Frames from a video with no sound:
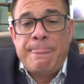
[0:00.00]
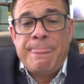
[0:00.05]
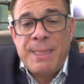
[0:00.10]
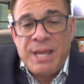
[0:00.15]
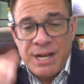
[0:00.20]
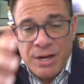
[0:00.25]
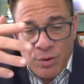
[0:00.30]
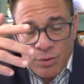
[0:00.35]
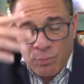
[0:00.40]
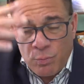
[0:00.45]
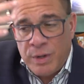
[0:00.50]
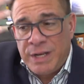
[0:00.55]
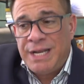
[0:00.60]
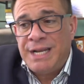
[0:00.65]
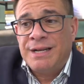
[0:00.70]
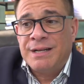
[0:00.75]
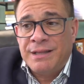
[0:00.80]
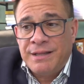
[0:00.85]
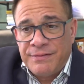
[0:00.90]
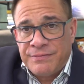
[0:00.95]
You know, we
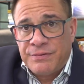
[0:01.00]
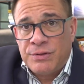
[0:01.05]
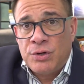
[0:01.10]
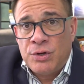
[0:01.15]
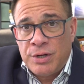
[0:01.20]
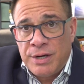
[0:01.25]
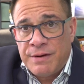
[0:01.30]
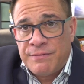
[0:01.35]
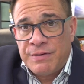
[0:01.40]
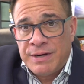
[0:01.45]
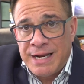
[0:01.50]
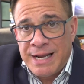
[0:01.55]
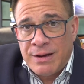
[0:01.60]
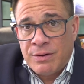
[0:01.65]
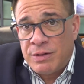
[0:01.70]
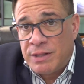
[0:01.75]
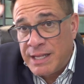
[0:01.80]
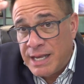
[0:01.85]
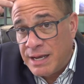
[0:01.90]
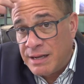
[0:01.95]
need to lift the hood every now
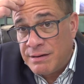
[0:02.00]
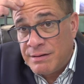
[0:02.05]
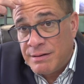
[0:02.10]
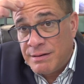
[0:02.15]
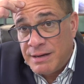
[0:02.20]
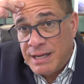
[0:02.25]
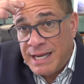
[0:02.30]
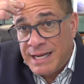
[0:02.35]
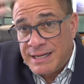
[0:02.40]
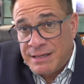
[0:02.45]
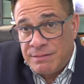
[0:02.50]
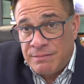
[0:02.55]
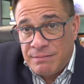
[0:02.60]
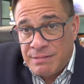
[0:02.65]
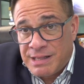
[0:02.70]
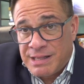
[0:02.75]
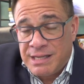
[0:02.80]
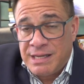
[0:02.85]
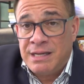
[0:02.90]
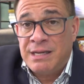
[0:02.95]
and then and
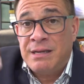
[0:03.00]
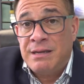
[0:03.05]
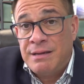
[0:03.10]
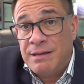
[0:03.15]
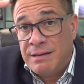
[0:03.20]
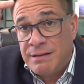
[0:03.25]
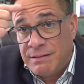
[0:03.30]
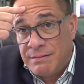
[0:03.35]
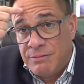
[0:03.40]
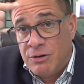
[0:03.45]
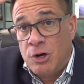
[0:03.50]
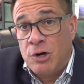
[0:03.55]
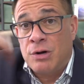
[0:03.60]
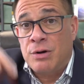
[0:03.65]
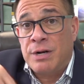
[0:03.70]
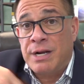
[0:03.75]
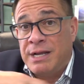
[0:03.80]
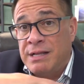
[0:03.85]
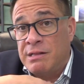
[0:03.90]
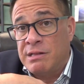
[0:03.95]
see
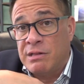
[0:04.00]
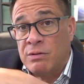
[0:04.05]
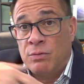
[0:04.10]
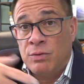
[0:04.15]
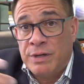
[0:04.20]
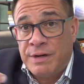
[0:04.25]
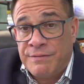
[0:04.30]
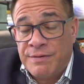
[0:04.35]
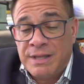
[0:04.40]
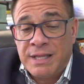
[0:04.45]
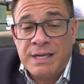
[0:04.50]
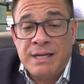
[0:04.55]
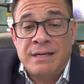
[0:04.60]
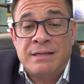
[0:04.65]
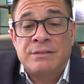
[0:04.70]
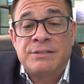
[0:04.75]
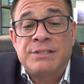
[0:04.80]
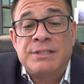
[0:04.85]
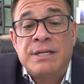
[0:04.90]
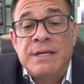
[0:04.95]
heart, head, soul, and everything
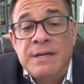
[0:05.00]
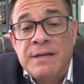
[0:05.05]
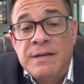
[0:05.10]
else,